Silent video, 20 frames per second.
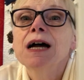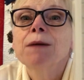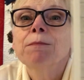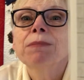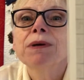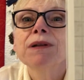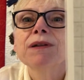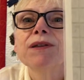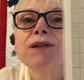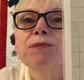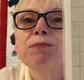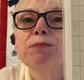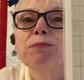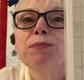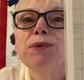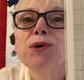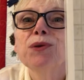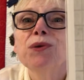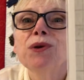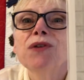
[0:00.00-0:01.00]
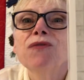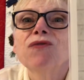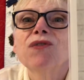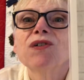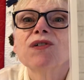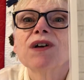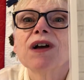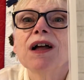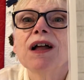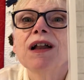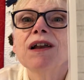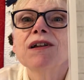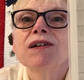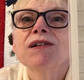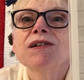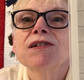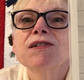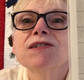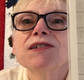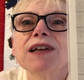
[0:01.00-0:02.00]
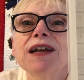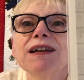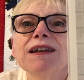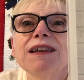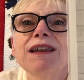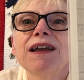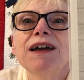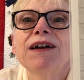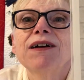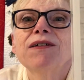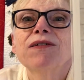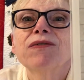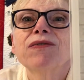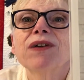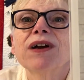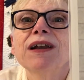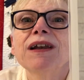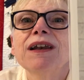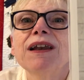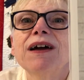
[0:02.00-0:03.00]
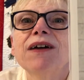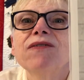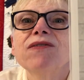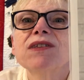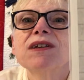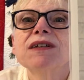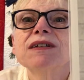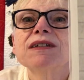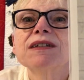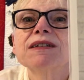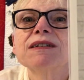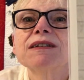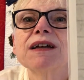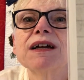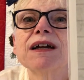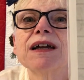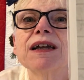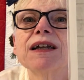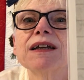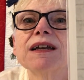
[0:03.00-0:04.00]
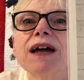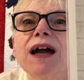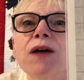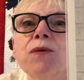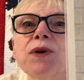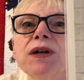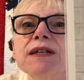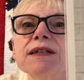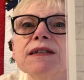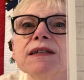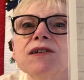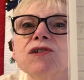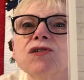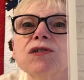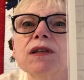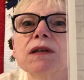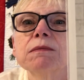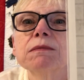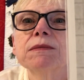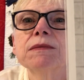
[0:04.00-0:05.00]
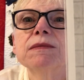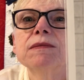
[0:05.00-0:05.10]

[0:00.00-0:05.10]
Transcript: But the beautiful colors, I love that design. I want to stitch them.